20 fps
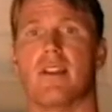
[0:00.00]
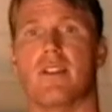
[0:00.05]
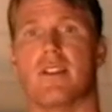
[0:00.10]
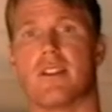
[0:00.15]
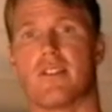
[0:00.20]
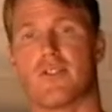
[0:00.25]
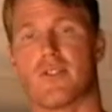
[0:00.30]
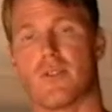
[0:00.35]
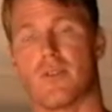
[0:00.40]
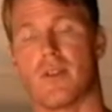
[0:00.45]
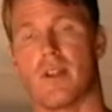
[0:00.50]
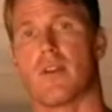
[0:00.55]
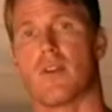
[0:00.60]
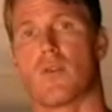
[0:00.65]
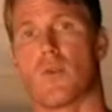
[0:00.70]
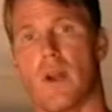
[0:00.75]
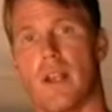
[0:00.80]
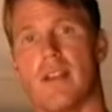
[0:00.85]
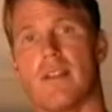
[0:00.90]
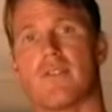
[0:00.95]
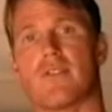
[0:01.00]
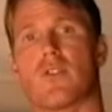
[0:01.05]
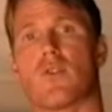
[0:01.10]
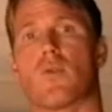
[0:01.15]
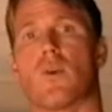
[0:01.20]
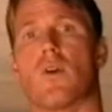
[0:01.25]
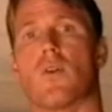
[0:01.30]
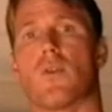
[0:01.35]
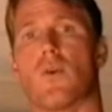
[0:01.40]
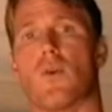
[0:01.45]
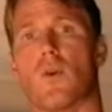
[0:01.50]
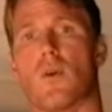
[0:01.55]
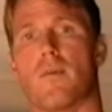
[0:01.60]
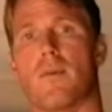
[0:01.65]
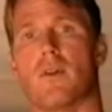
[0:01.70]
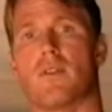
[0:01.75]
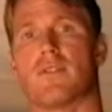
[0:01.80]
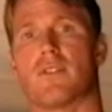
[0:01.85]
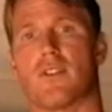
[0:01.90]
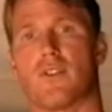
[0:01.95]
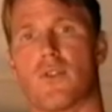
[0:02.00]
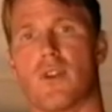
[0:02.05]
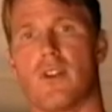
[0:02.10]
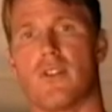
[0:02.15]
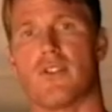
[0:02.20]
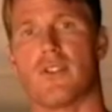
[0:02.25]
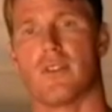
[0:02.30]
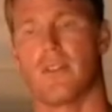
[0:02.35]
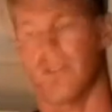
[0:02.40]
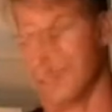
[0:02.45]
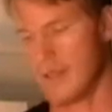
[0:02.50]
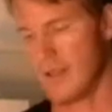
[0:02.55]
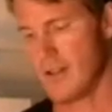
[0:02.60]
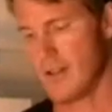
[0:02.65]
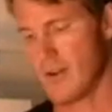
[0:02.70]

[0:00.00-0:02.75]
You get your greatest growth hormone secretion